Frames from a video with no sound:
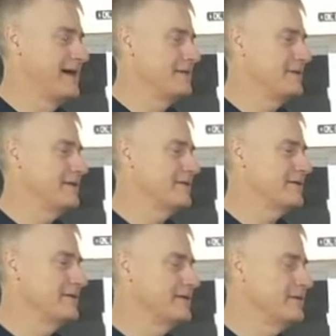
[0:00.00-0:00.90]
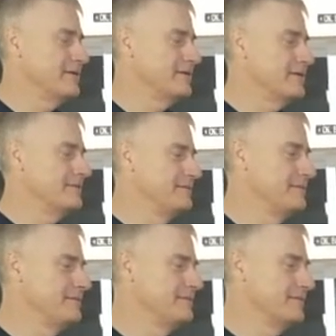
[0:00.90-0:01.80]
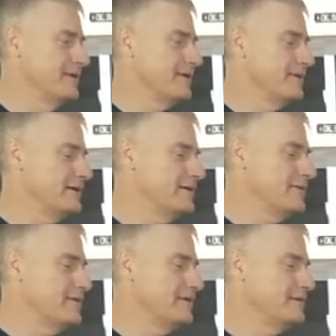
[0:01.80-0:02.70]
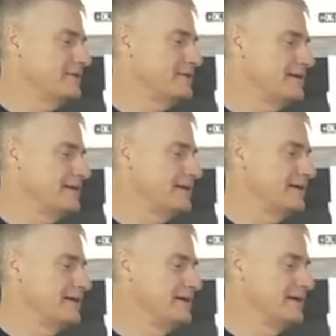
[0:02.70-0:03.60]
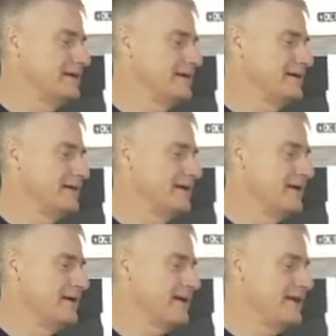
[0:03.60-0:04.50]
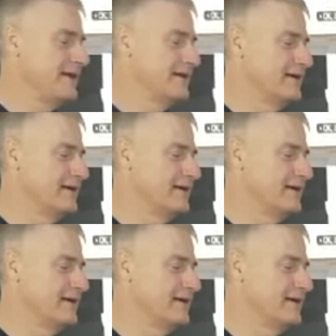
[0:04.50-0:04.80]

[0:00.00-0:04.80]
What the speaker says: Come on over. Come on over. Quick, quick. Don't worry about spilling it. Okay.